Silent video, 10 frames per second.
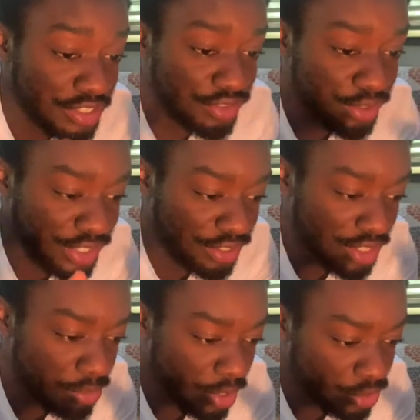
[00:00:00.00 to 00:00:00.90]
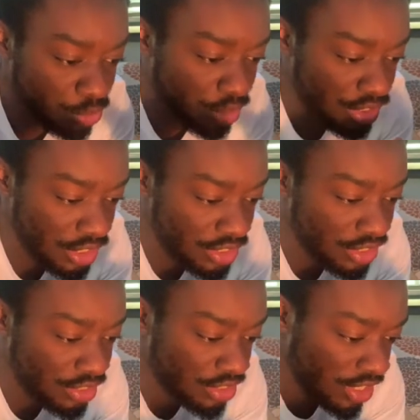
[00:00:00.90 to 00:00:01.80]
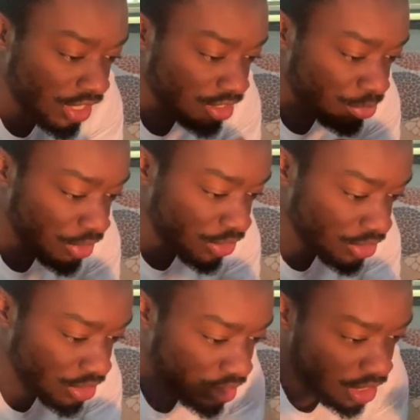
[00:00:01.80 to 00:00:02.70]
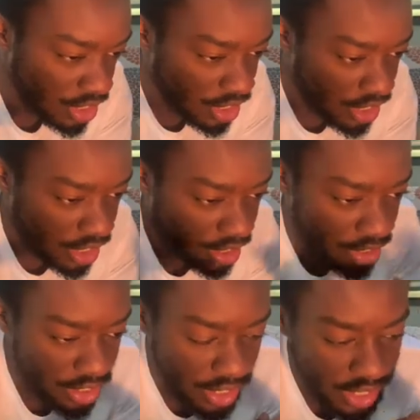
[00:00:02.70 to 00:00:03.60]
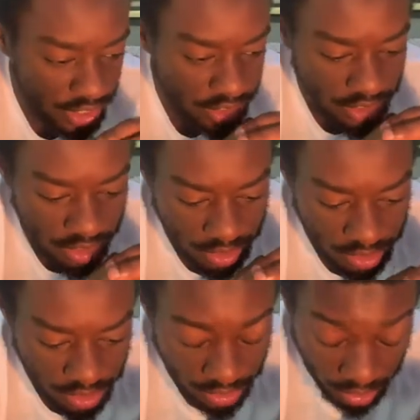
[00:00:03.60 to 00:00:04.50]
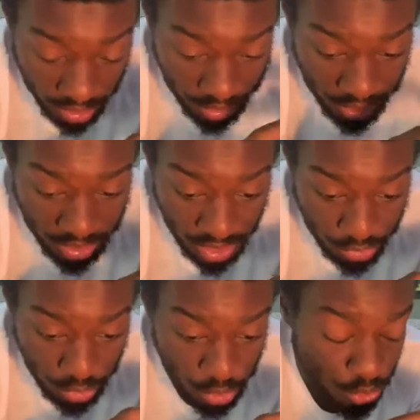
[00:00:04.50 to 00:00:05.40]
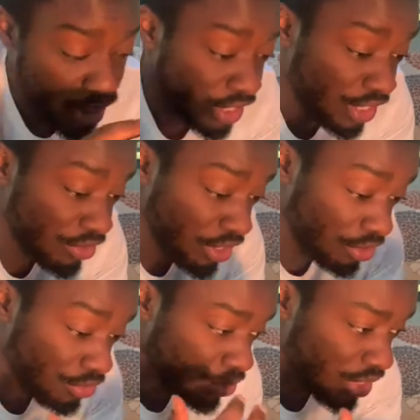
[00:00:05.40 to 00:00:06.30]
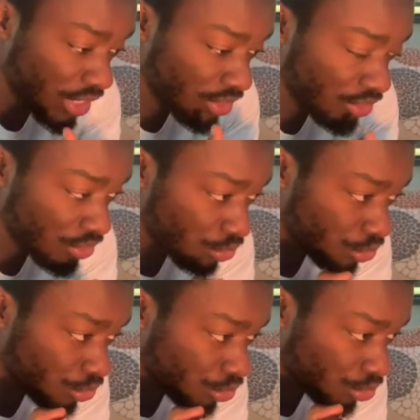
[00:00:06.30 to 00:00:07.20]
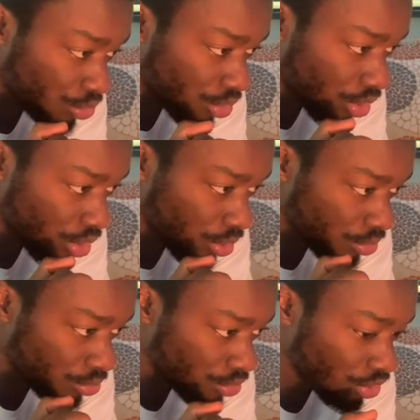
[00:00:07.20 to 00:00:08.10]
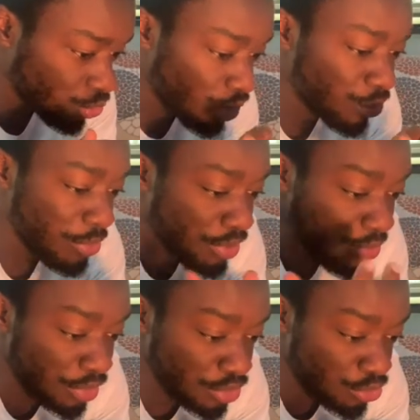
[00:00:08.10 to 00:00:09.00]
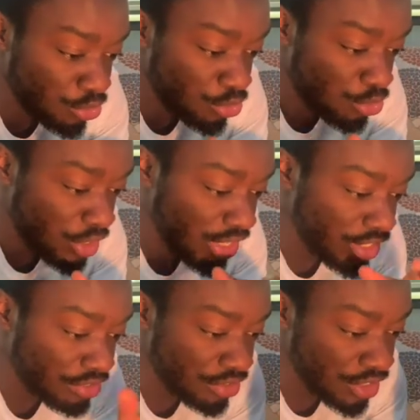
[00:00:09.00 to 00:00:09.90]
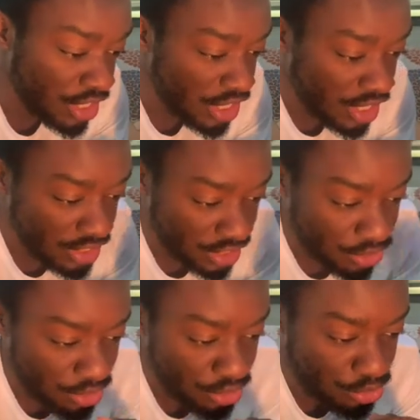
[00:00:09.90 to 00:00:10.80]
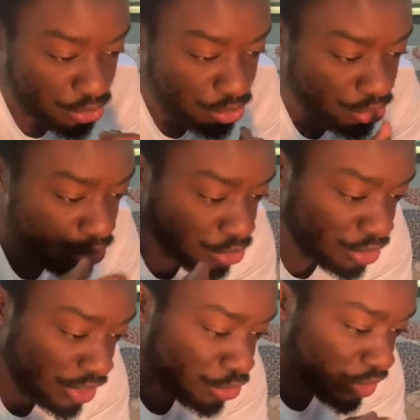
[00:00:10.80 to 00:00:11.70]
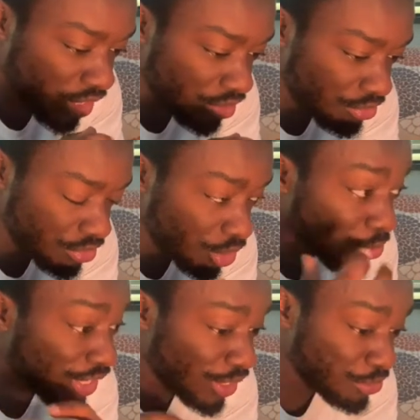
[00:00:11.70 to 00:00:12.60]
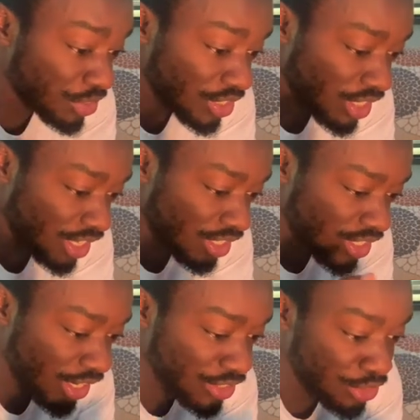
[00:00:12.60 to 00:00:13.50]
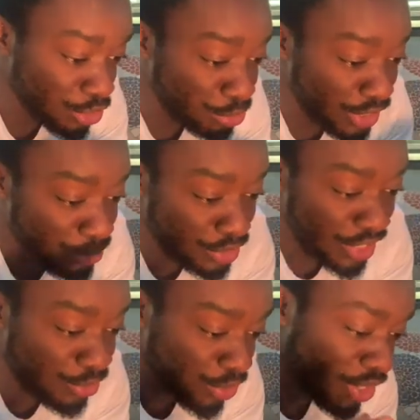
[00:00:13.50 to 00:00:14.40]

found out about what sickle cell anemia is. And since I've known you, like I've known like you since when we were in primary school and even secondary school, you tend to have sometimes like crisis. Sometimes like